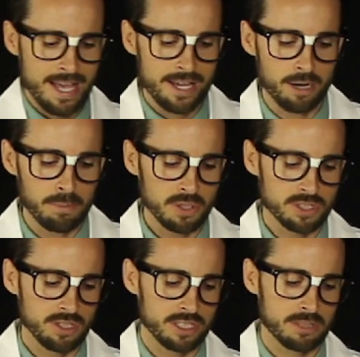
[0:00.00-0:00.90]
In our
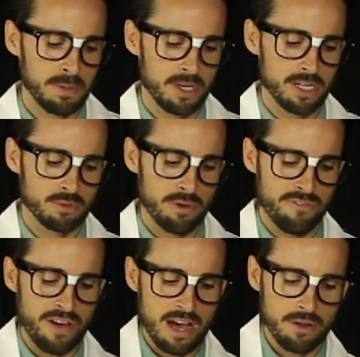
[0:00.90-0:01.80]
personal experience, we
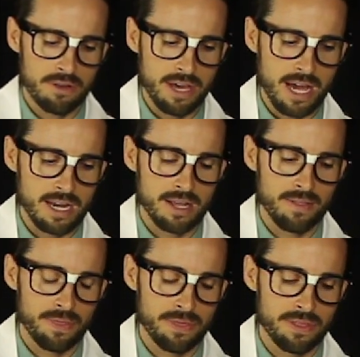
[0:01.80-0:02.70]
found that
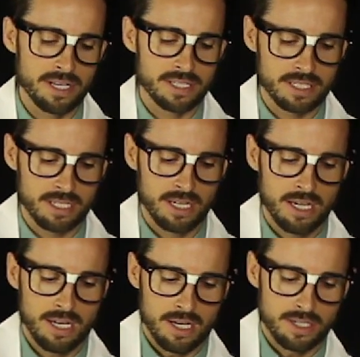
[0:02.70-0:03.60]

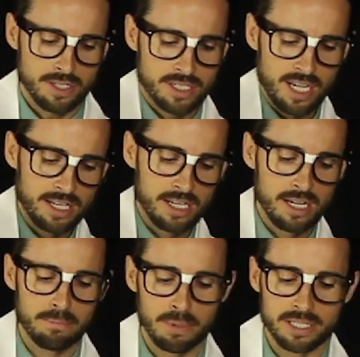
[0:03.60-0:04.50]
setting it
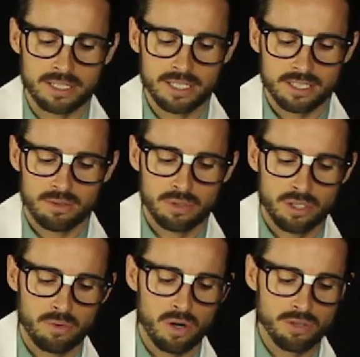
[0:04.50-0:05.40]
up like this and really
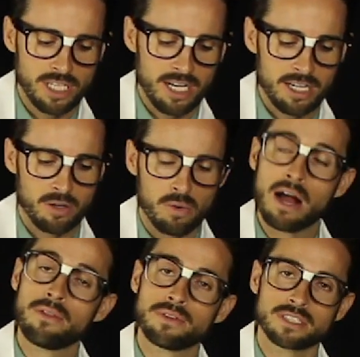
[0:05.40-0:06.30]
rotating
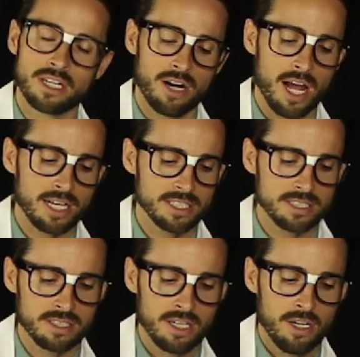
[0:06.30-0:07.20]
around the center
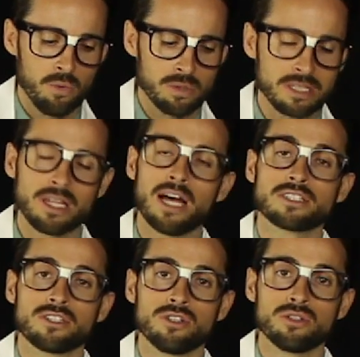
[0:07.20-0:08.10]
axis was
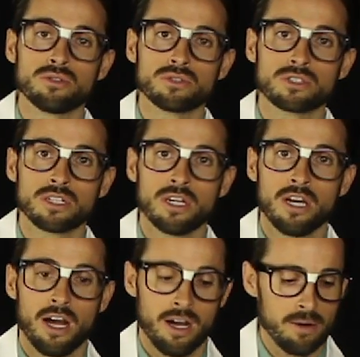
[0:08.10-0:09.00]
less used.
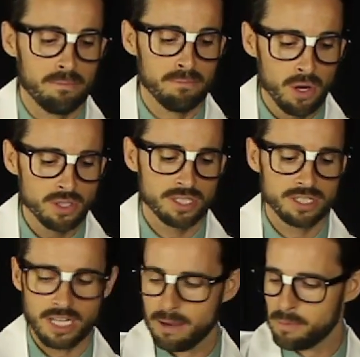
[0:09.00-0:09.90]
Most of the
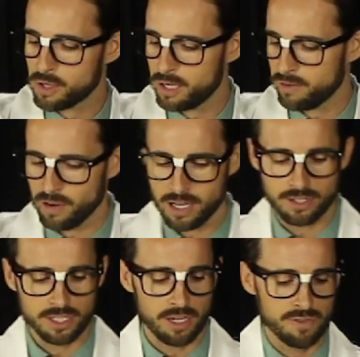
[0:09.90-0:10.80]
time you're going to find
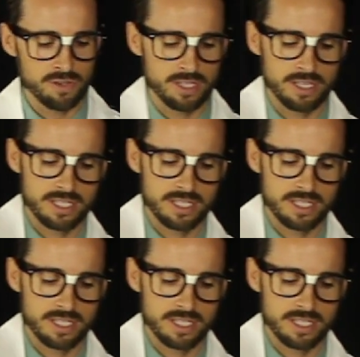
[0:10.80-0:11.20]
yourself using the